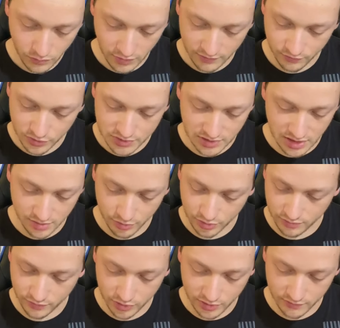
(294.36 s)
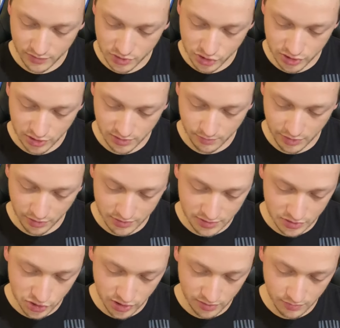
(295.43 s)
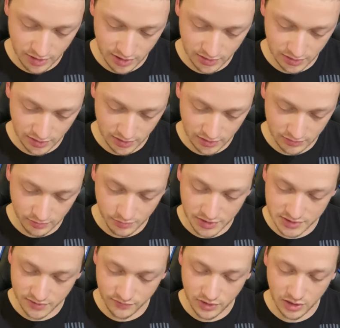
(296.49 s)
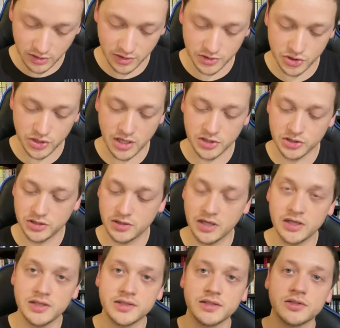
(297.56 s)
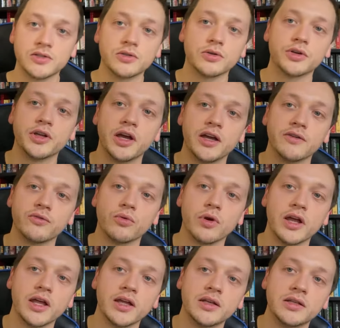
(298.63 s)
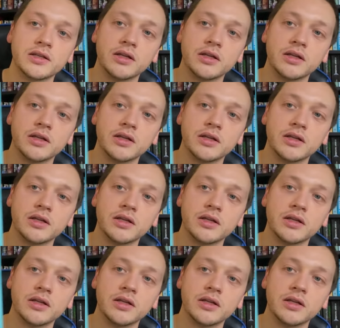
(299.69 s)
Fritz Leiber, Bernie Vinge, Barrington J. Bailey, The Bees of Knowledge. Actually, that is a story I've read.